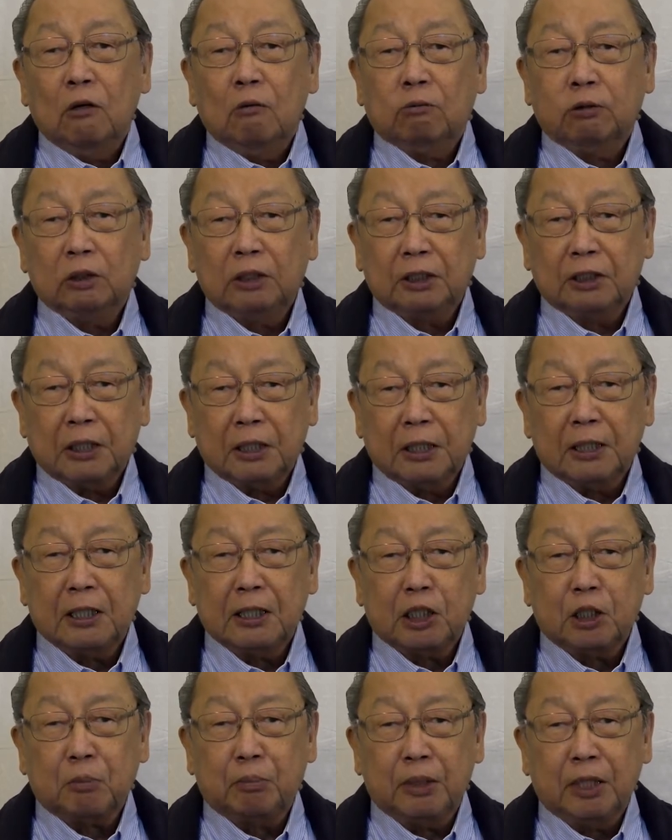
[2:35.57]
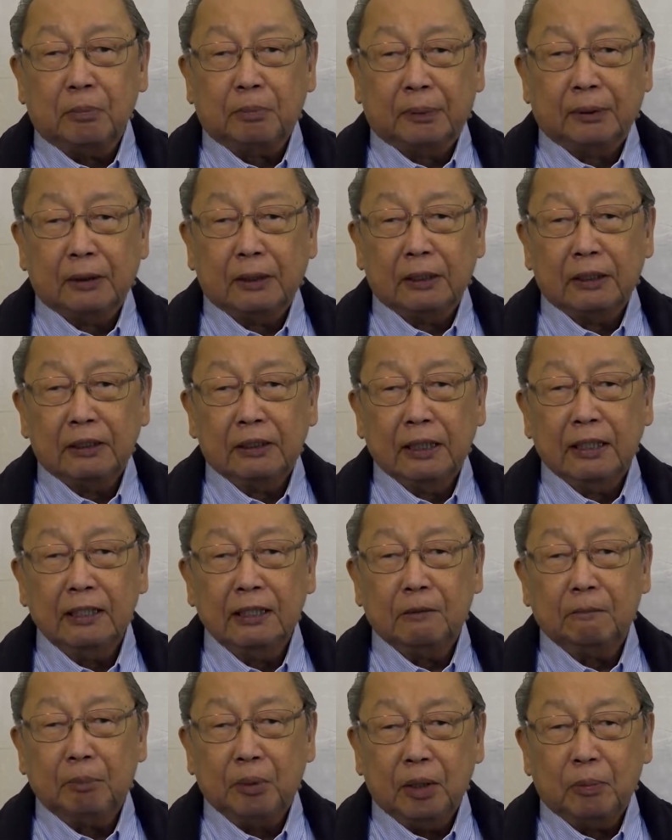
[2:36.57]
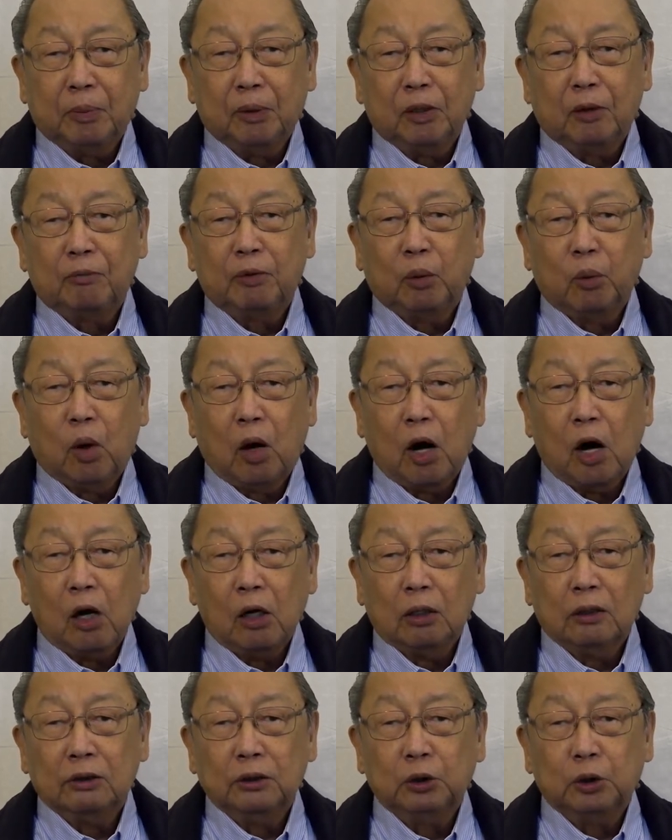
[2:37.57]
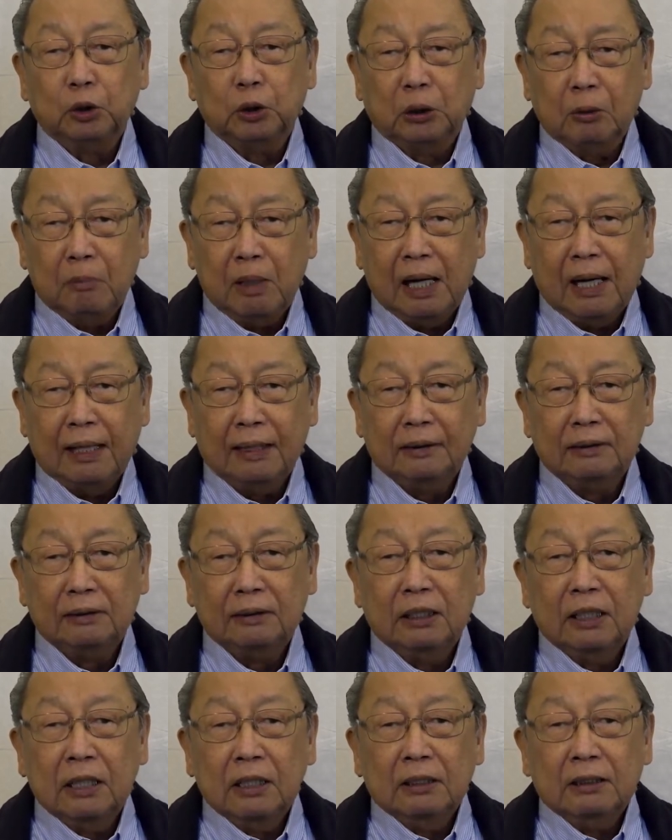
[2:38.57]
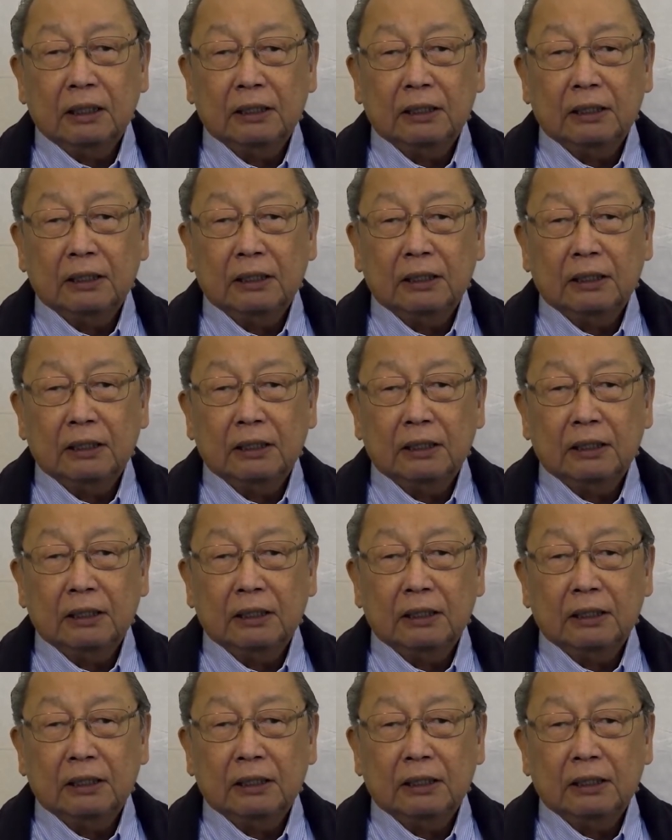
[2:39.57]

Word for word: for the Kurdish people and the people of the world to demand